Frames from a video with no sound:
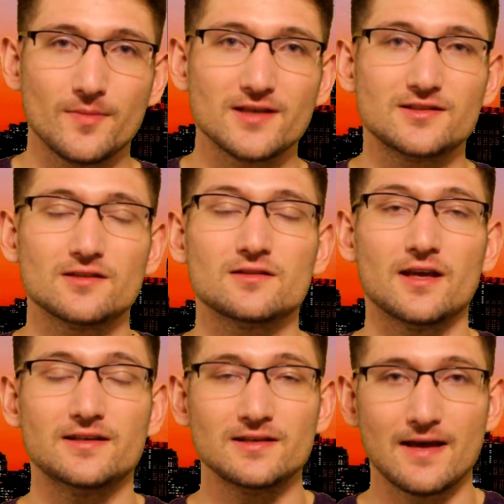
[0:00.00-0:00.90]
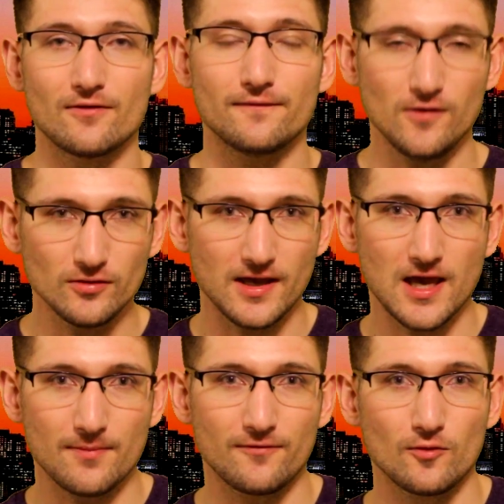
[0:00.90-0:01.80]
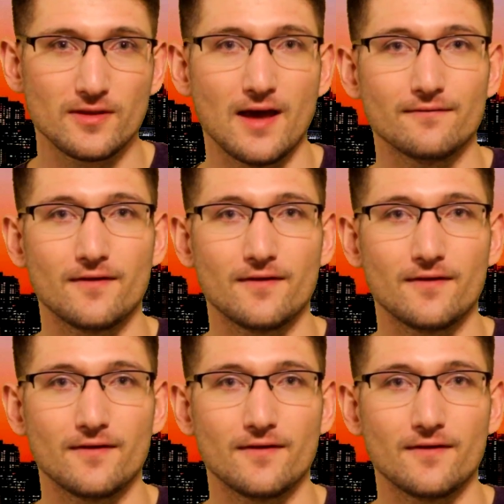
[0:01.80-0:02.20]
because he didn't have a full camp for that